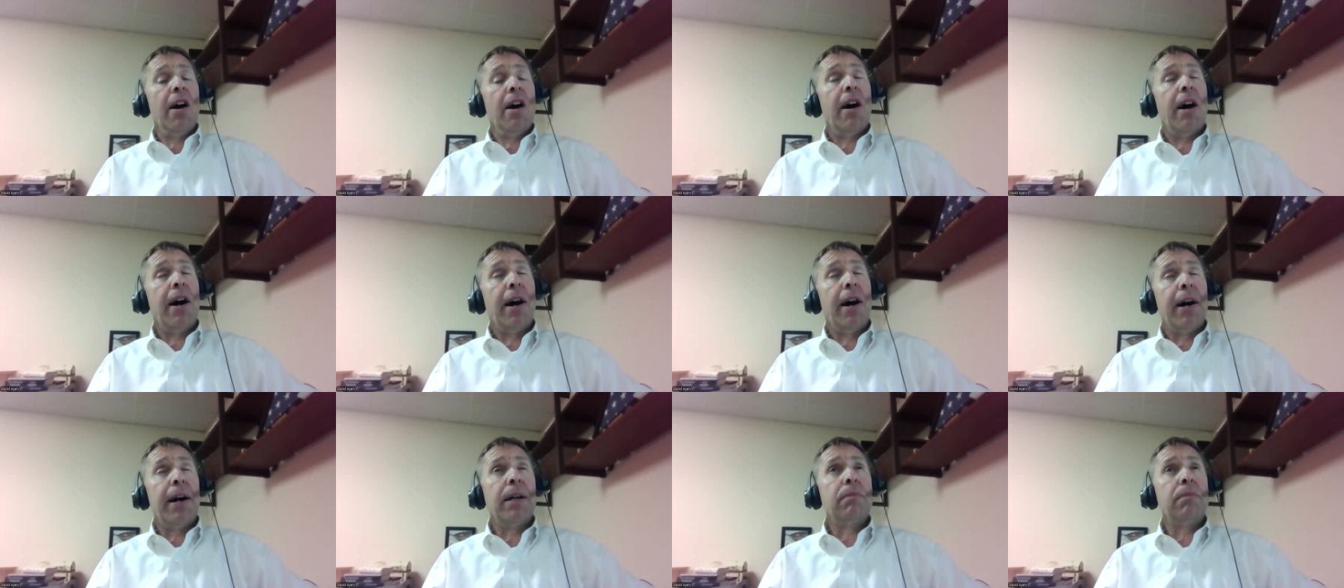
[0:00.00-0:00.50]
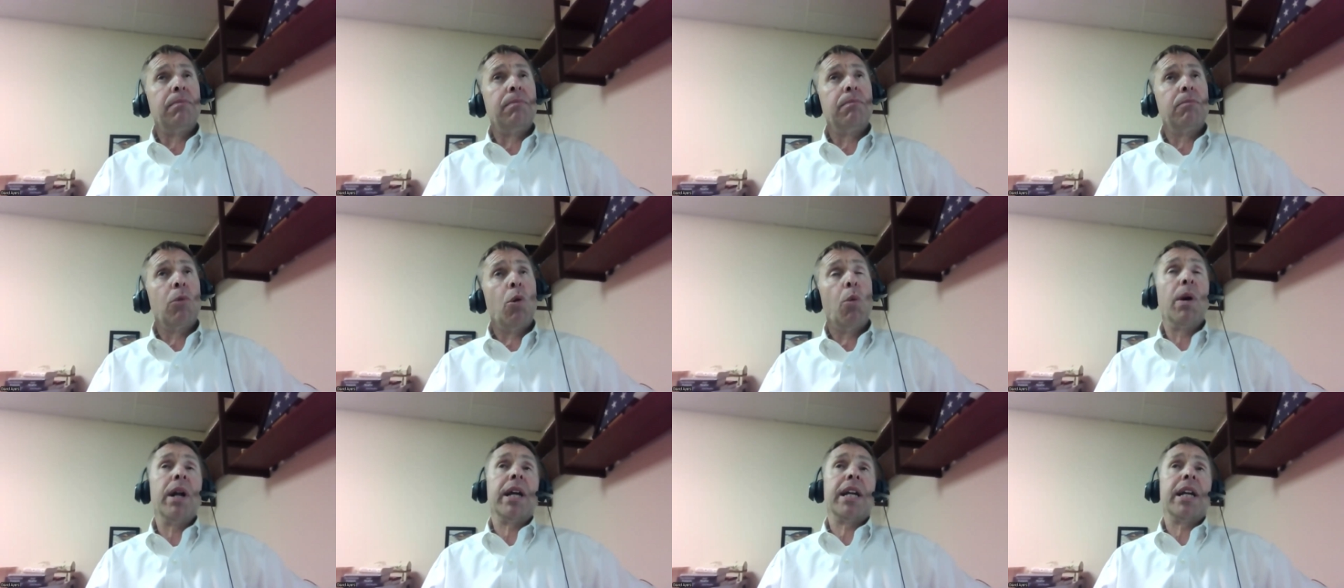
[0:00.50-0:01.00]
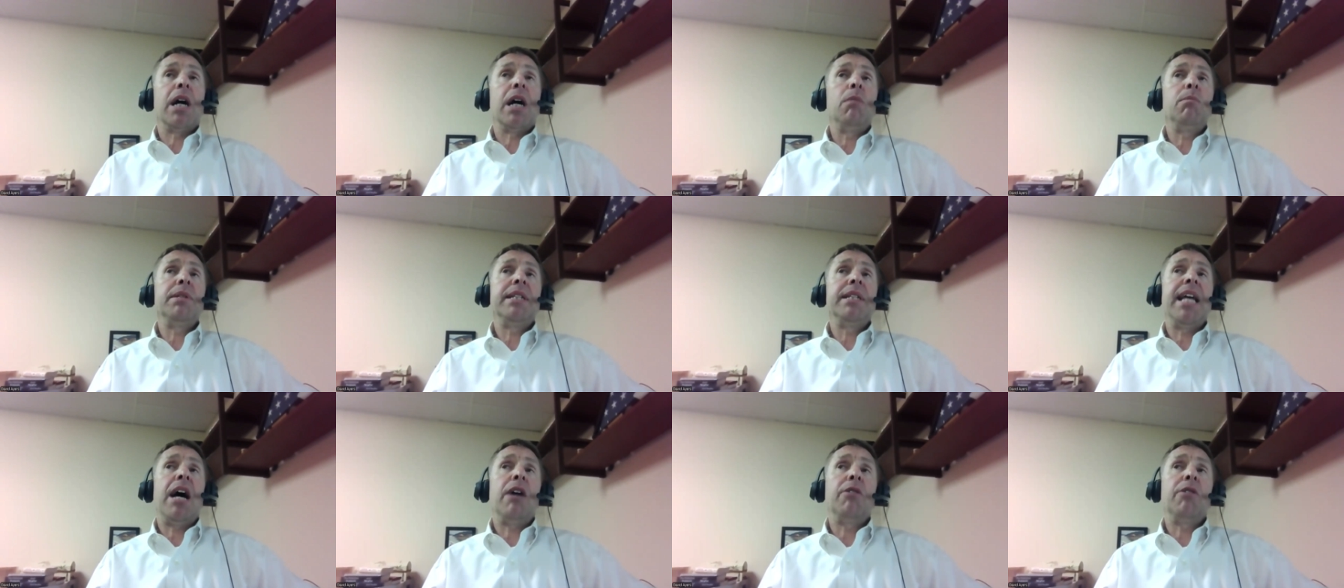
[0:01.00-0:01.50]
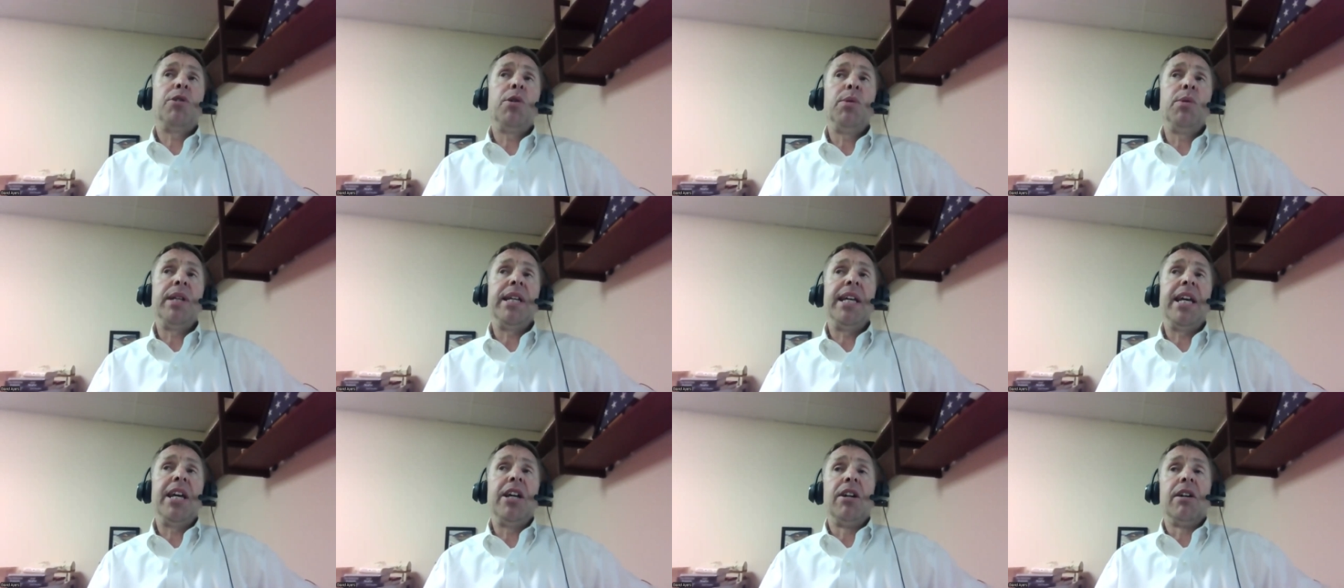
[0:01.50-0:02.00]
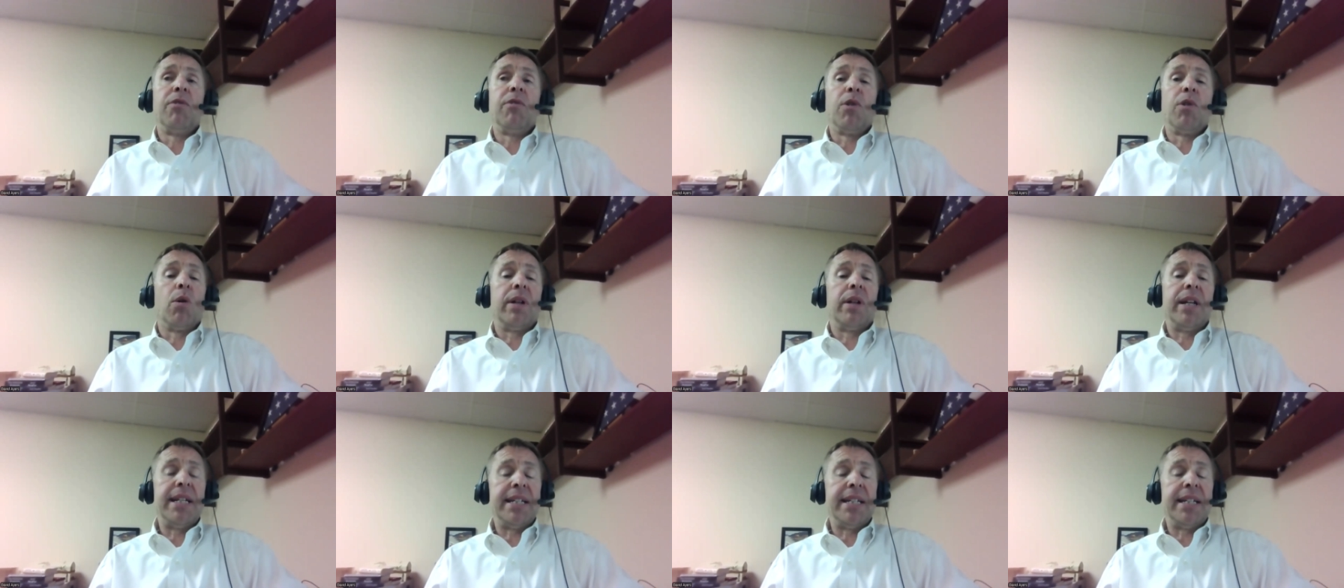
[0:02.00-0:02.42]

When it comes down to the interval,